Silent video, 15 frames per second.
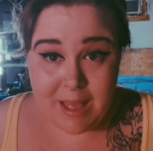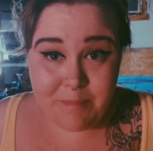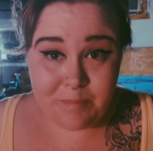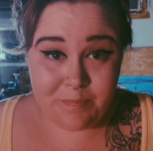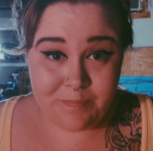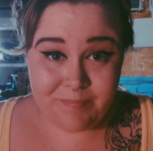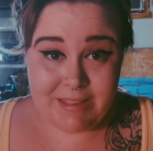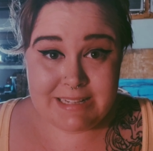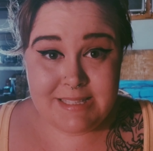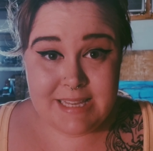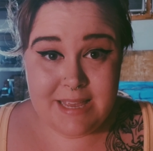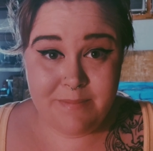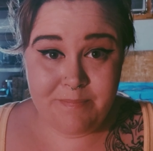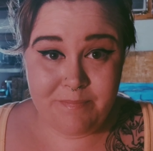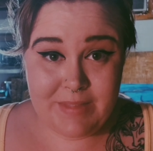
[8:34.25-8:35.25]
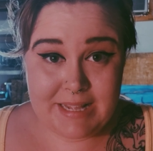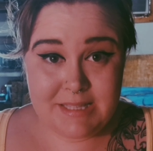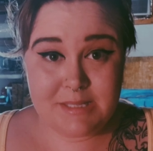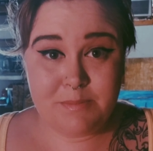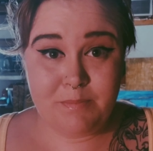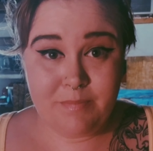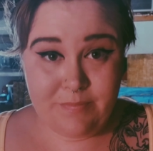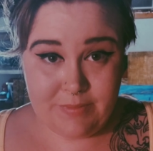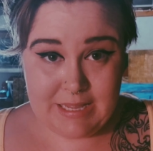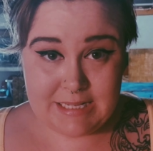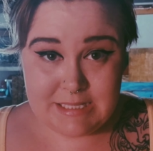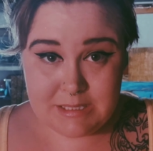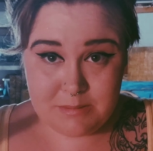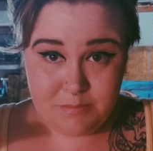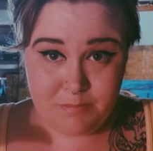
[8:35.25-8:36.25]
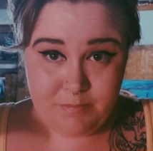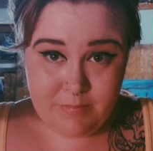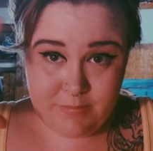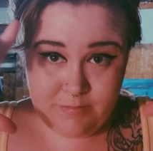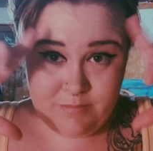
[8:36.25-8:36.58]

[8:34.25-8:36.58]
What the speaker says: yeah, that's it. That's